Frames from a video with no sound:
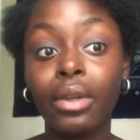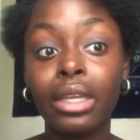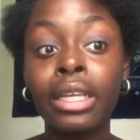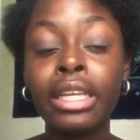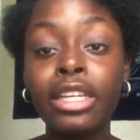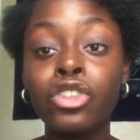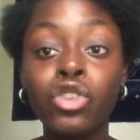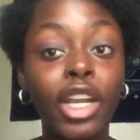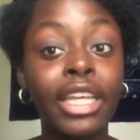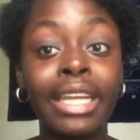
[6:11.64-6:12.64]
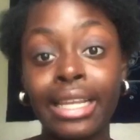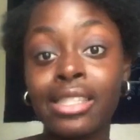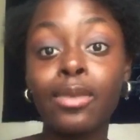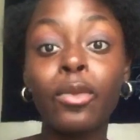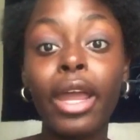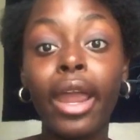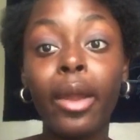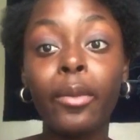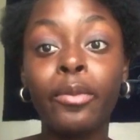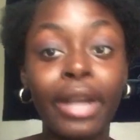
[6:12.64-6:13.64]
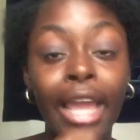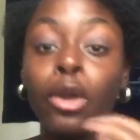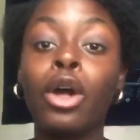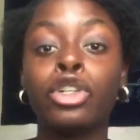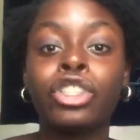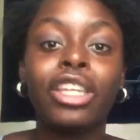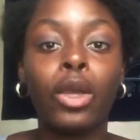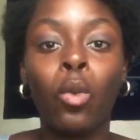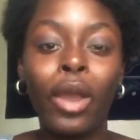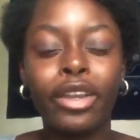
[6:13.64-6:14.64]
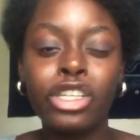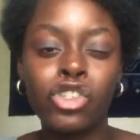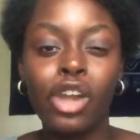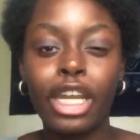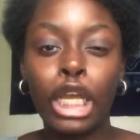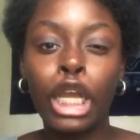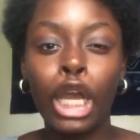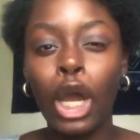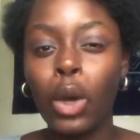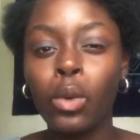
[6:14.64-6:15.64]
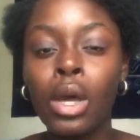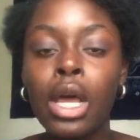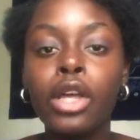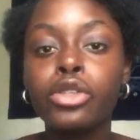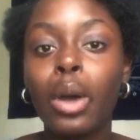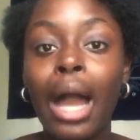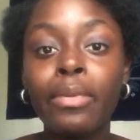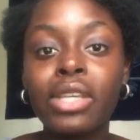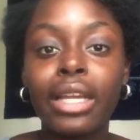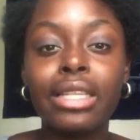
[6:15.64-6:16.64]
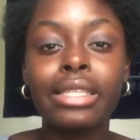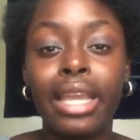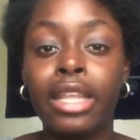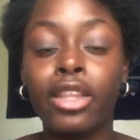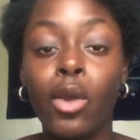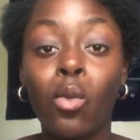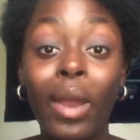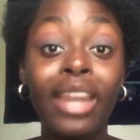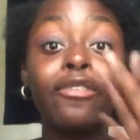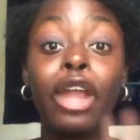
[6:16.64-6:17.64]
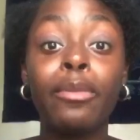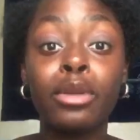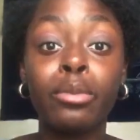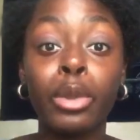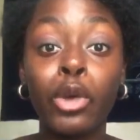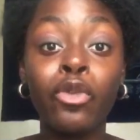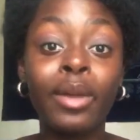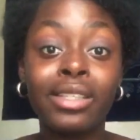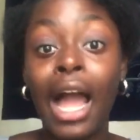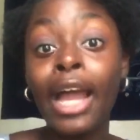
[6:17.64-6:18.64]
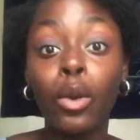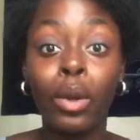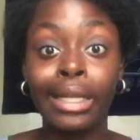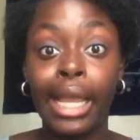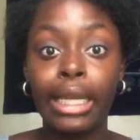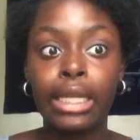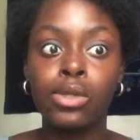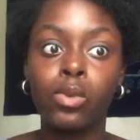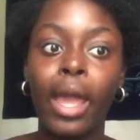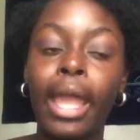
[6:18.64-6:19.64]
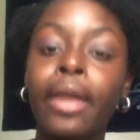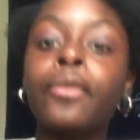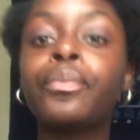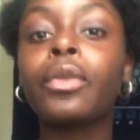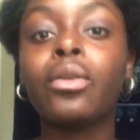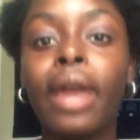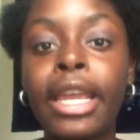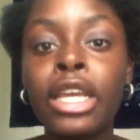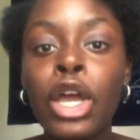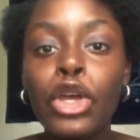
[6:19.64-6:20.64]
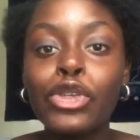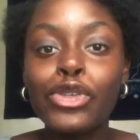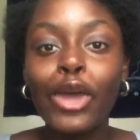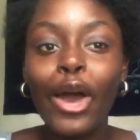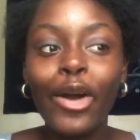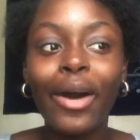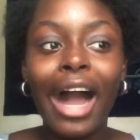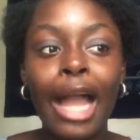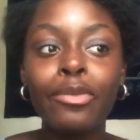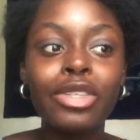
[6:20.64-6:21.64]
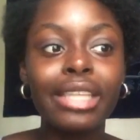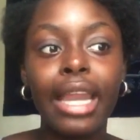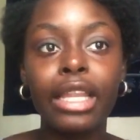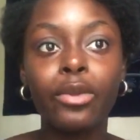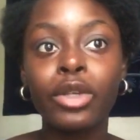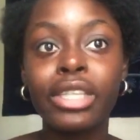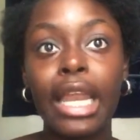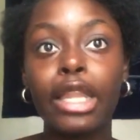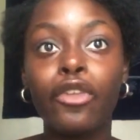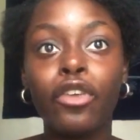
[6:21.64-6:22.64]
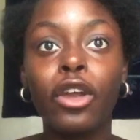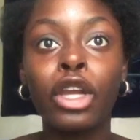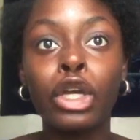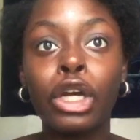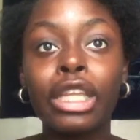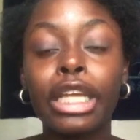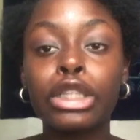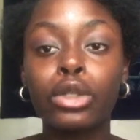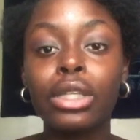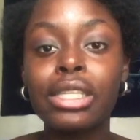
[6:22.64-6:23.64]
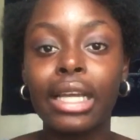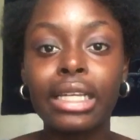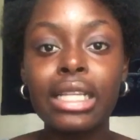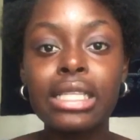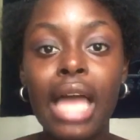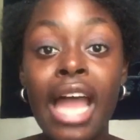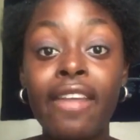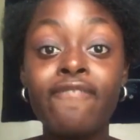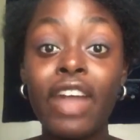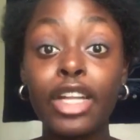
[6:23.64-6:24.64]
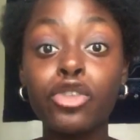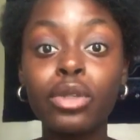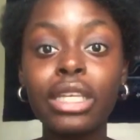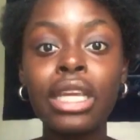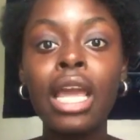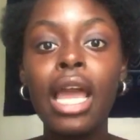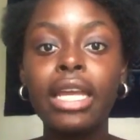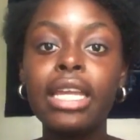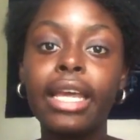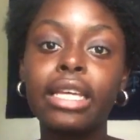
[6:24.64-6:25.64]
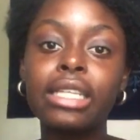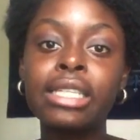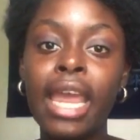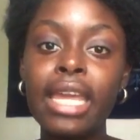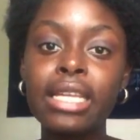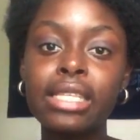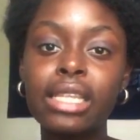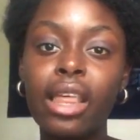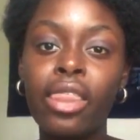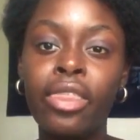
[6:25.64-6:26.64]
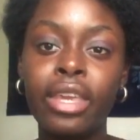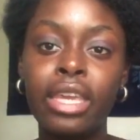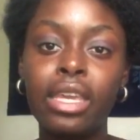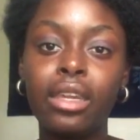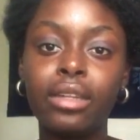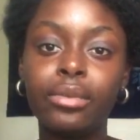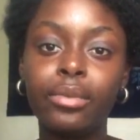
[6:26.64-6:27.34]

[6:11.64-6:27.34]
he's trying to get somewhere, but I don't understand like where he's trying to go. So I'm just kind of standing there waiting for him to move because I don't want to get in his way, right? So we're standing there for a good like 30 seconds, and eventually he like takes the